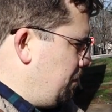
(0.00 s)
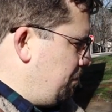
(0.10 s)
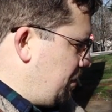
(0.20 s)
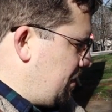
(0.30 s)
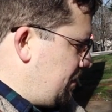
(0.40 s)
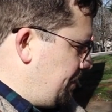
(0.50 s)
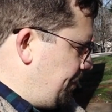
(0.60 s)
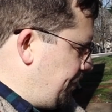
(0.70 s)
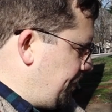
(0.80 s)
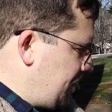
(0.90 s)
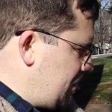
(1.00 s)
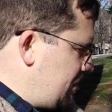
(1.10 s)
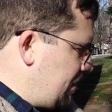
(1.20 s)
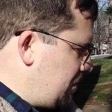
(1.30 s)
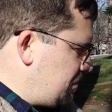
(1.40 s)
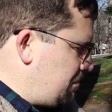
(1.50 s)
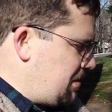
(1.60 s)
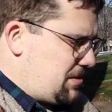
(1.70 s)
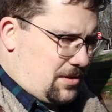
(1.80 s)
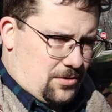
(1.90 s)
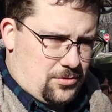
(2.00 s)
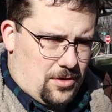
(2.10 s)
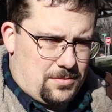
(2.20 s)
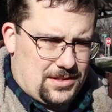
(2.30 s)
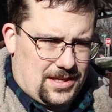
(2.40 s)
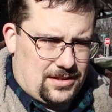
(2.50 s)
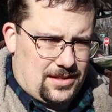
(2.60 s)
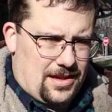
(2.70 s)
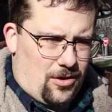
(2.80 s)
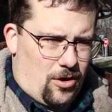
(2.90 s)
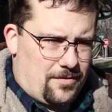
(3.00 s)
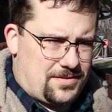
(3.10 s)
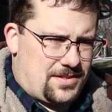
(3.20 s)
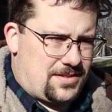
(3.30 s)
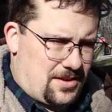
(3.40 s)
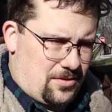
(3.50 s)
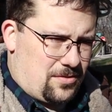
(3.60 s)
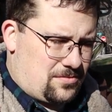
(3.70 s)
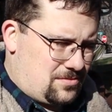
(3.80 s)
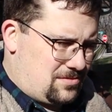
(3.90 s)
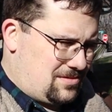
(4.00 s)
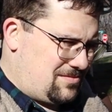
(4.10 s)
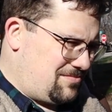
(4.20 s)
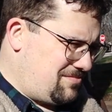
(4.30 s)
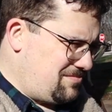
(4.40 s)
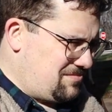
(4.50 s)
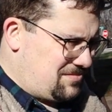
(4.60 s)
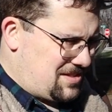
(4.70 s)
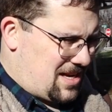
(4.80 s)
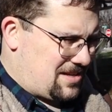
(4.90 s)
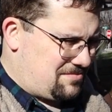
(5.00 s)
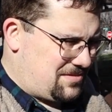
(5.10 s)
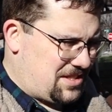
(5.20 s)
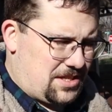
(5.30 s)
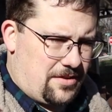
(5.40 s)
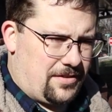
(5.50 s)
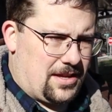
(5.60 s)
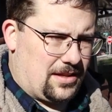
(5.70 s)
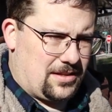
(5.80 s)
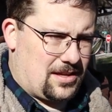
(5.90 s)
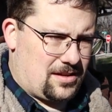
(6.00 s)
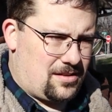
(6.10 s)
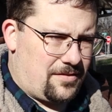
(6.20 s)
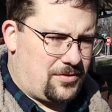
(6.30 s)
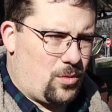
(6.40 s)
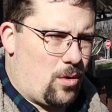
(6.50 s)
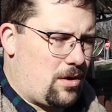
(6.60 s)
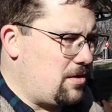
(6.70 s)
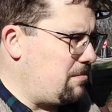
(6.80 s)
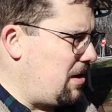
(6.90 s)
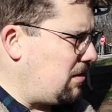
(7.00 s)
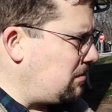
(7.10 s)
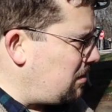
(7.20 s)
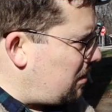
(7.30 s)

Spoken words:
But that also means that the drum is likely now off center. Not significantly, not enough to worry about.